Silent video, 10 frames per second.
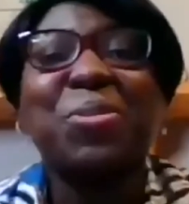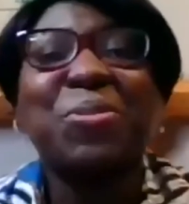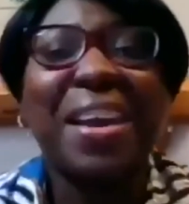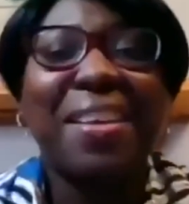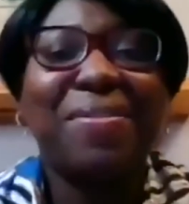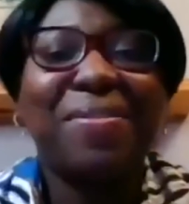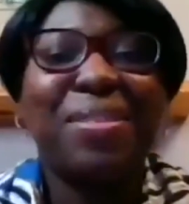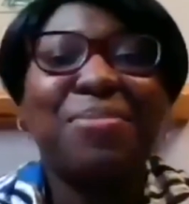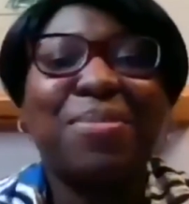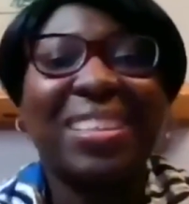
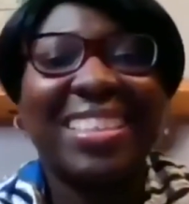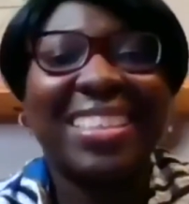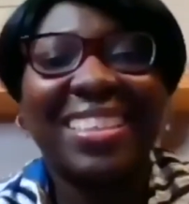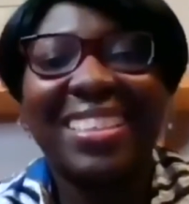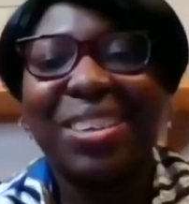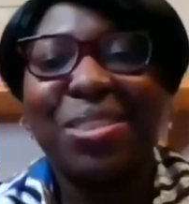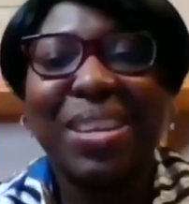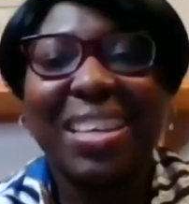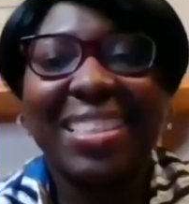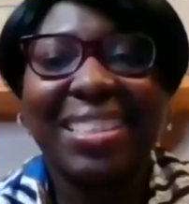everybody. God
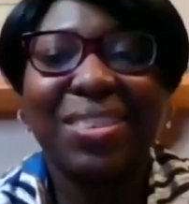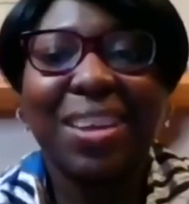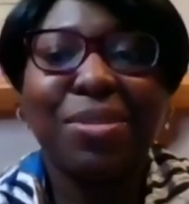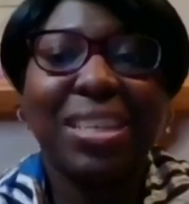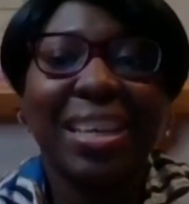bless you. I really